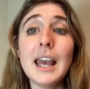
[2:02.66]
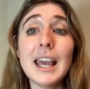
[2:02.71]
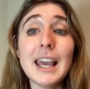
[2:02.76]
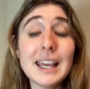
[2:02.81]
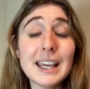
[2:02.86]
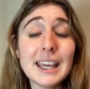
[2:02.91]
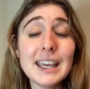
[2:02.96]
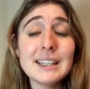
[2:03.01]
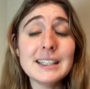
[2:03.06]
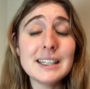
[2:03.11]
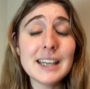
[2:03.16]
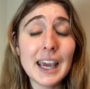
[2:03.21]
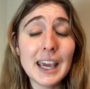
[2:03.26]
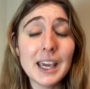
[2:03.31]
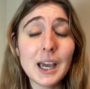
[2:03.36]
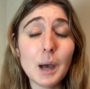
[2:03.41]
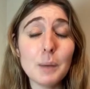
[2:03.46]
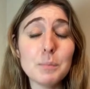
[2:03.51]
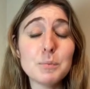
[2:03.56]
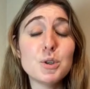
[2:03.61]
it can
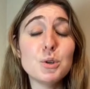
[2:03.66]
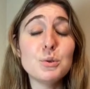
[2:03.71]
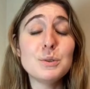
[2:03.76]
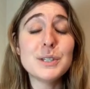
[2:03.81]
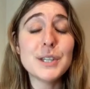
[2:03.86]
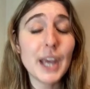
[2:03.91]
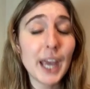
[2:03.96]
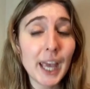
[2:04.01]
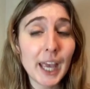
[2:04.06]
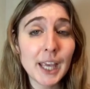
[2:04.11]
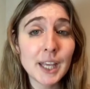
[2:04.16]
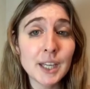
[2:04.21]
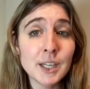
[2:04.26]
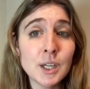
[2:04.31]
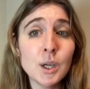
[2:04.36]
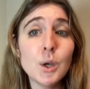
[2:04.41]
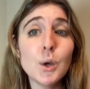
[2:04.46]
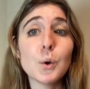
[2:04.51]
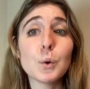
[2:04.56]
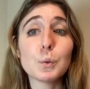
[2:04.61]
take up to
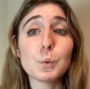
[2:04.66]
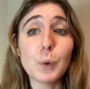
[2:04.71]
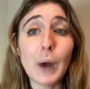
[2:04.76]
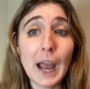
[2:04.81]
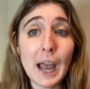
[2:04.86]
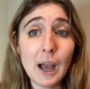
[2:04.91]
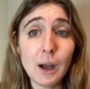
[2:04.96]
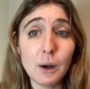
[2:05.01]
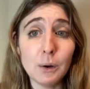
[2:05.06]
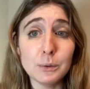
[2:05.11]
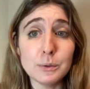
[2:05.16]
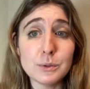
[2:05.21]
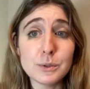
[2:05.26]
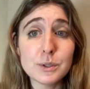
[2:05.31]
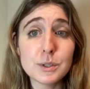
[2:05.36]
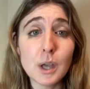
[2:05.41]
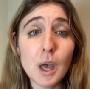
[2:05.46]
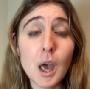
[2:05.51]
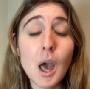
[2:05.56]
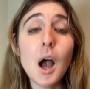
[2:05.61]
10
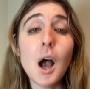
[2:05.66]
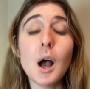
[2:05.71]
rounds